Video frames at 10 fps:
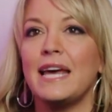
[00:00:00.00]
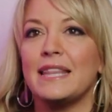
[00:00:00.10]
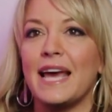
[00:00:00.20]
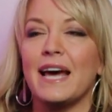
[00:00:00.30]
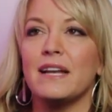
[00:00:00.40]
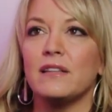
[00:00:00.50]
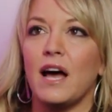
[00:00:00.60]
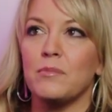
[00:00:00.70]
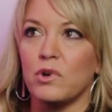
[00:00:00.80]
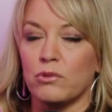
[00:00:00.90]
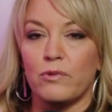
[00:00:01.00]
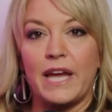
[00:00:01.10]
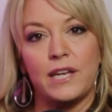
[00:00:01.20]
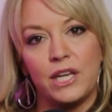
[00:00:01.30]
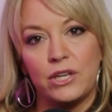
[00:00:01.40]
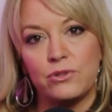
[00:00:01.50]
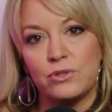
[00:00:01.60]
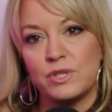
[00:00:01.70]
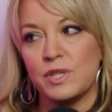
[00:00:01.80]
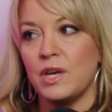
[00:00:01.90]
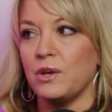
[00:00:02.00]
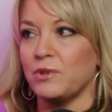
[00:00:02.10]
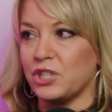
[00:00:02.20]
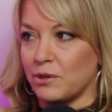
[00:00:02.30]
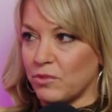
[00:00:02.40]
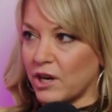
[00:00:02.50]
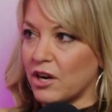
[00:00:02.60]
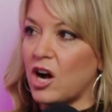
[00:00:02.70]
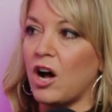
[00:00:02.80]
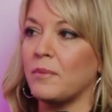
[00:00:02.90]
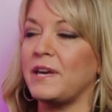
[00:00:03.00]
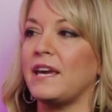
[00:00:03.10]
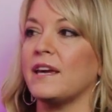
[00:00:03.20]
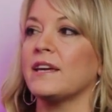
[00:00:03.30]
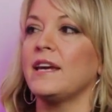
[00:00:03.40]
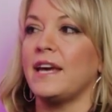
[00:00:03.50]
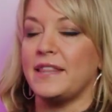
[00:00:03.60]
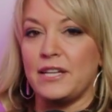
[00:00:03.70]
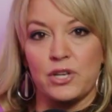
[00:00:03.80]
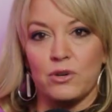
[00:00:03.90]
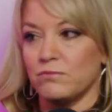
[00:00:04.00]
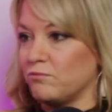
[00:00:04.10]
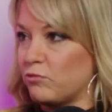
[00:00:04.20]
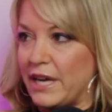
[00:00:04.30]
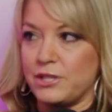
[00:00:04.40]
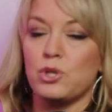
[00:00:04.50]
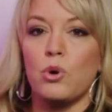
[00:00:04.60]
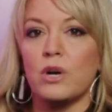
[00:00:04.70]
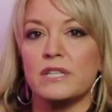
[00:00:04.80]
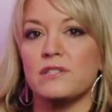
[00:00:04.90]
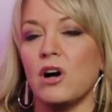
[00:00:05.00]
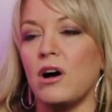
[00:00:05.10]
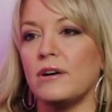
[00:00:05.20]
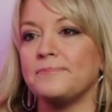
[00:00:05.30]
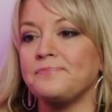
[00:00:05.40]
they had a lot more red hues, which are more calming. They don't raise cortisol.